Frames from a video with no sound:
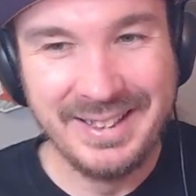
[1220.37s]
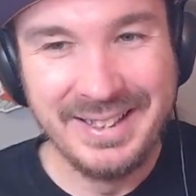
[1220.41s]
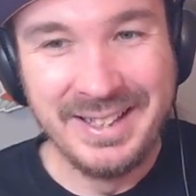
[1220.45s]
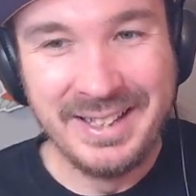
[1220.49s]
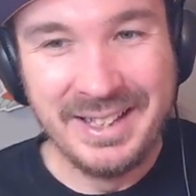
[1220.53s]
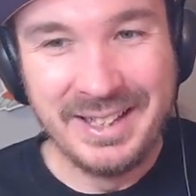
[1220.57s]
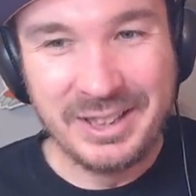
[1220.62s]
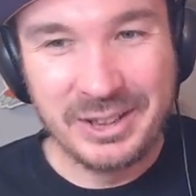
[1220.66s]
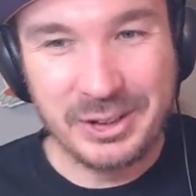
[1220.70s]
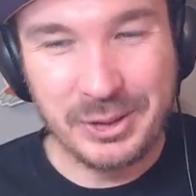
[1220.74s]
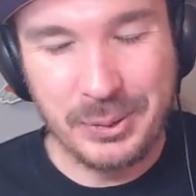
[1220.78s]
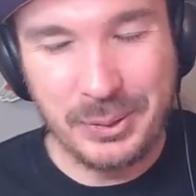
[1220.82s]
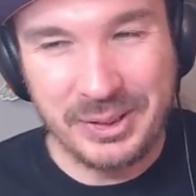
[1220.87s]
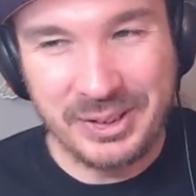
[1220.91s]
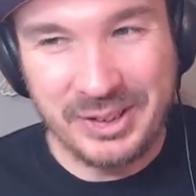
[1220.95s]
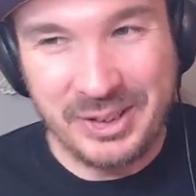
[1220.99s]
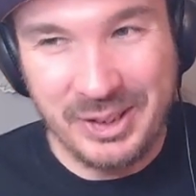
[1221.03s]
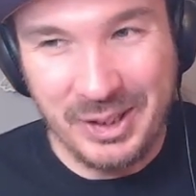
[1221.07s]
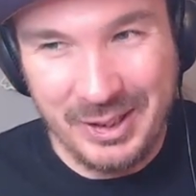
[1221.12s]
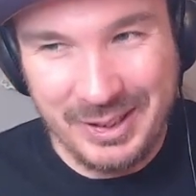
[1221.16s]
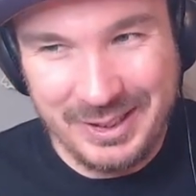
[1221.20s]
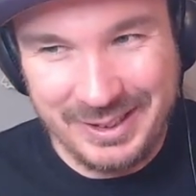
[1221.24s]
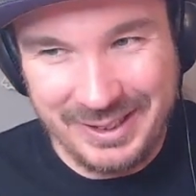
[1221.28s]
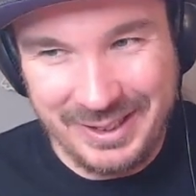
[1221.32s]
So it
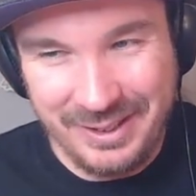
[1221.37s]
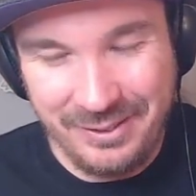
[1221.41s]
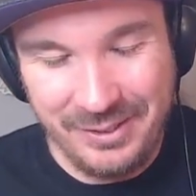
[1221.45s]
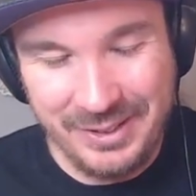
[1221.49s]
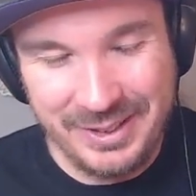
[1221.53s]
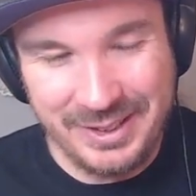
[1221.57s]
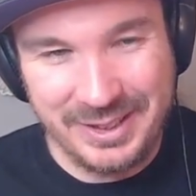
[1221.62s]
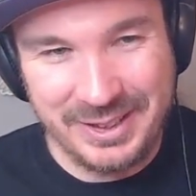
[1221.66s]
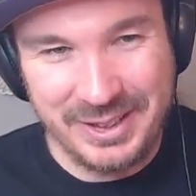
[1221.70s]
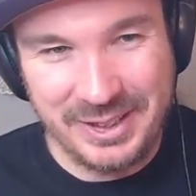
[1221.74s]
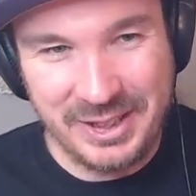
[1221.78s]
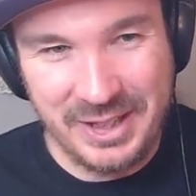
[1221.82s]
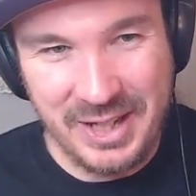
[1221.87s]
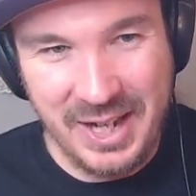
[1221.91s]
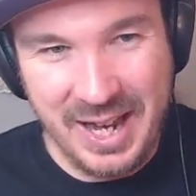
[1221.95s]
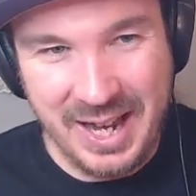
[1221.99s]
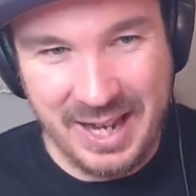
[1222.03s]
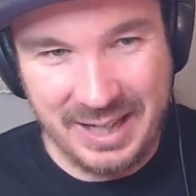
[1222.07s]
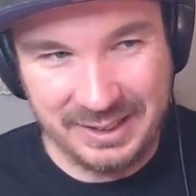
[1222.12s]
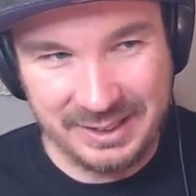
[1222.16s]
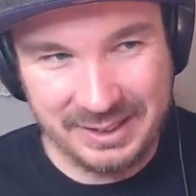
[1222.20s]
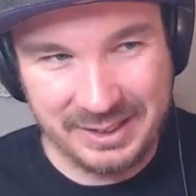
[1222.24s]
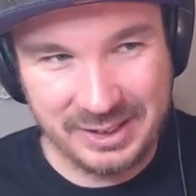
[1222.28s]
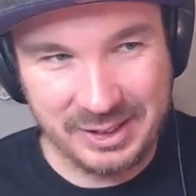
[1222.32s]
does give it a
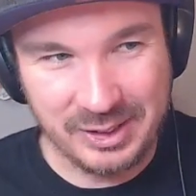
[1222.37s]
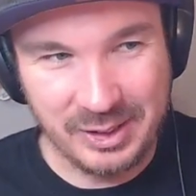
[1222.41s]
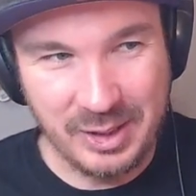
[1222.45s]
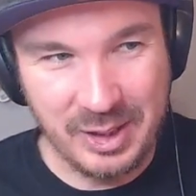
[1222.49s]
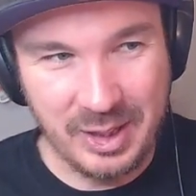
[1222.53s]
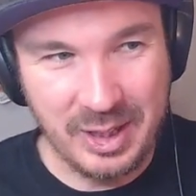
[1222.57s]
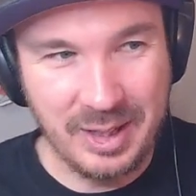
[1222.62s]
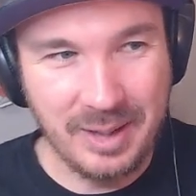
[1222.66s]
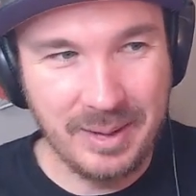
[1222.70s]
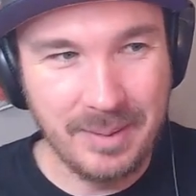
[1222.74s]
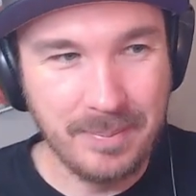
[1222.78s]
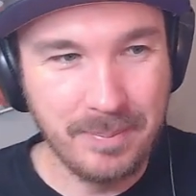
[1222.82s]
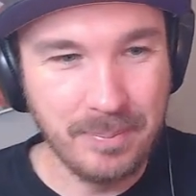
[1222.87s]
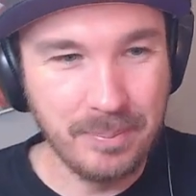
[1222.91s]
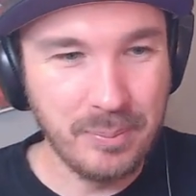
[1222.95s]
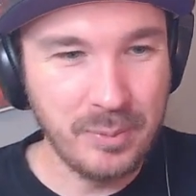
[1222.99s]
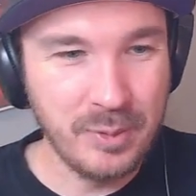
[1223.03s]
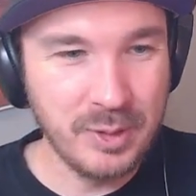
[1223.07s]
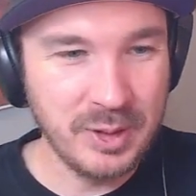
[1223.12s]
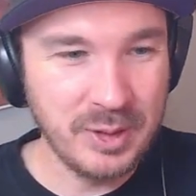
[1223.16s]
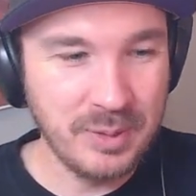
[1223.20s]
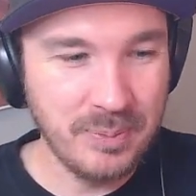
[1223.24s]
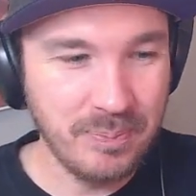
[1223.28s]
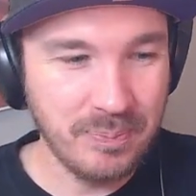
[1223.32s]
chance.
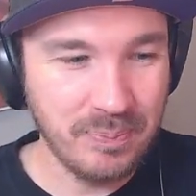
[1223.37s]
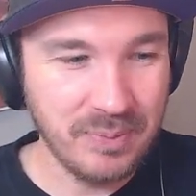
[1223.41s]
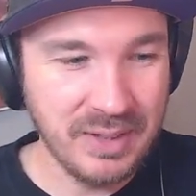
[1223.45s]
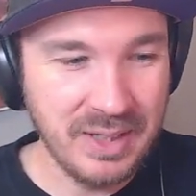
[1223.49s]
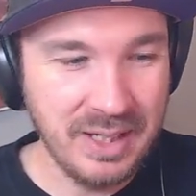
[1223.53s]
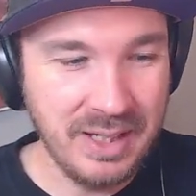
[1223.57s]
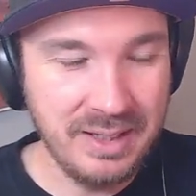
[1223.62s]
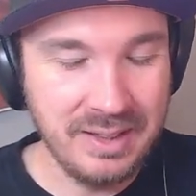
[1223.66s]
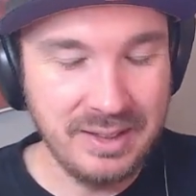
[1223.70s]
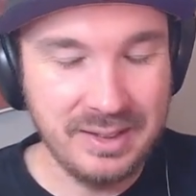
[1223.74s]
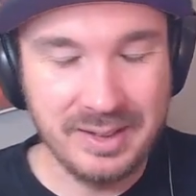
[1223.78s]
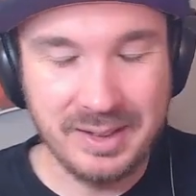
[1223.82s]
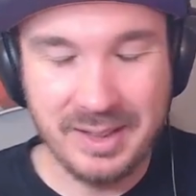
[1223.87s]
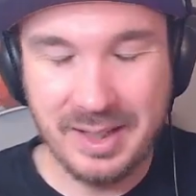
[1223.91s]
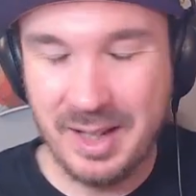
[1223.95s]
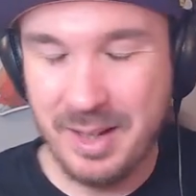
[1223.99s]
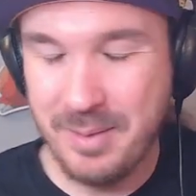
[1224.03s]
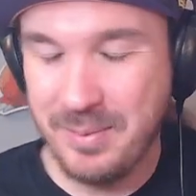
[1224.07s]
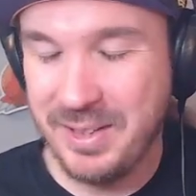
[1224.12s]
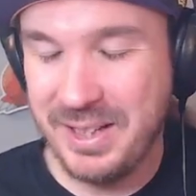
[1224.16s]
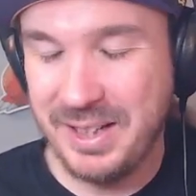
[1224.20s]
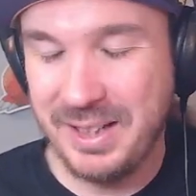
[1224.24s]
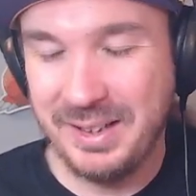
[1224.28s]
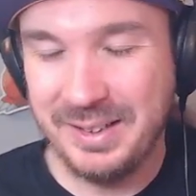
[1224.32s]
And, I
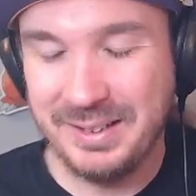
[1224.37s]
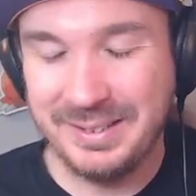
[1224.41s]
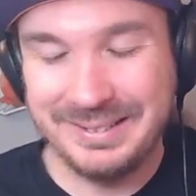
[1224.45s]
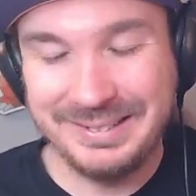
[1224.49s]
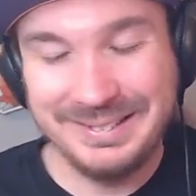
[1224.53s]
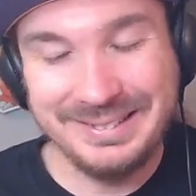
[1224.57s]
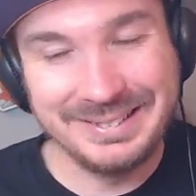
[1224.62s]
mean...